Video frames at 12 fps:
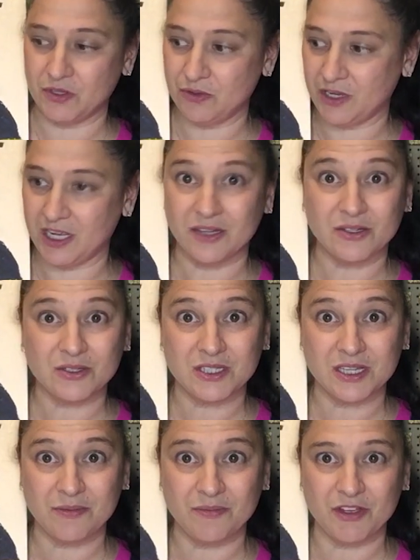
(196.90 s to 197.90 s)
who handles
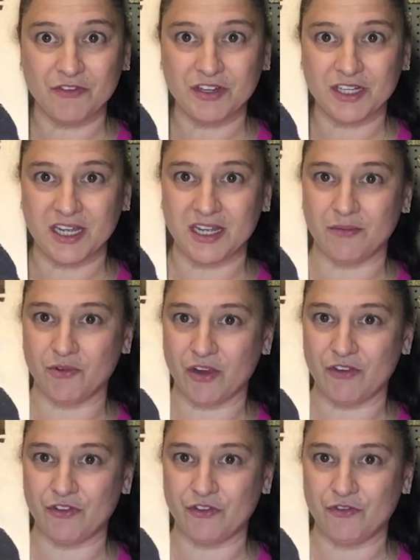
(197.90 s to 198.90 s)
them every day. I'm
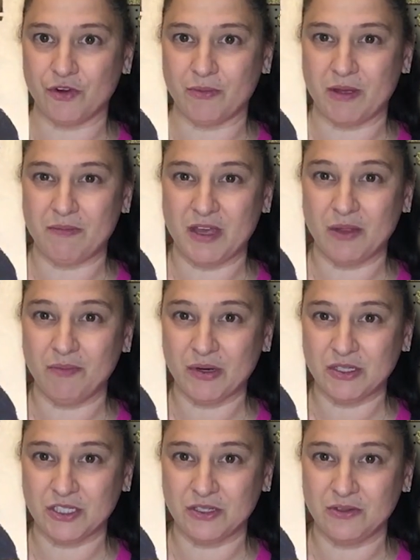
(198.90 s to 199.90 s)
grateful for my mail
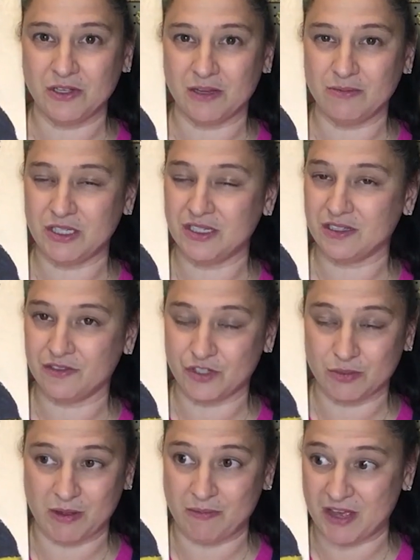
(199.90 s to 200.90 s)
person who comes and
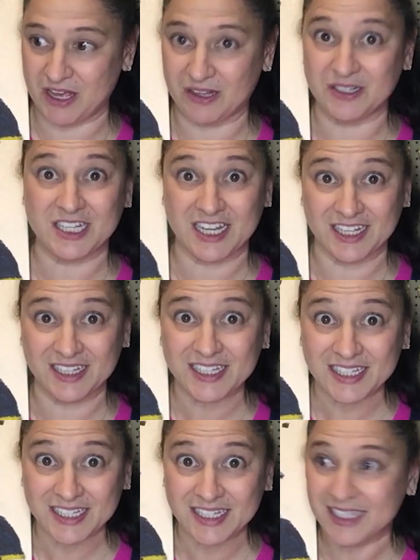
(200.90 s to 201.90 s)
delivers my mail
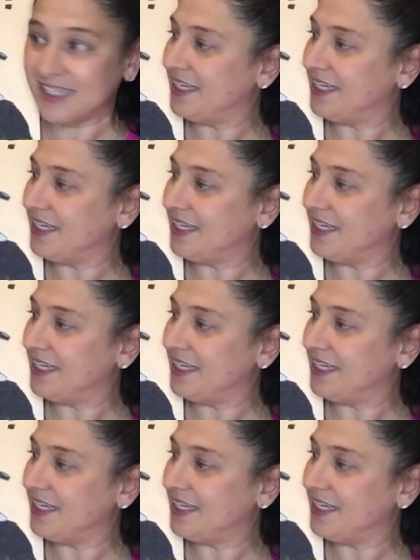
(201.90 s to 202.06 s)
daily.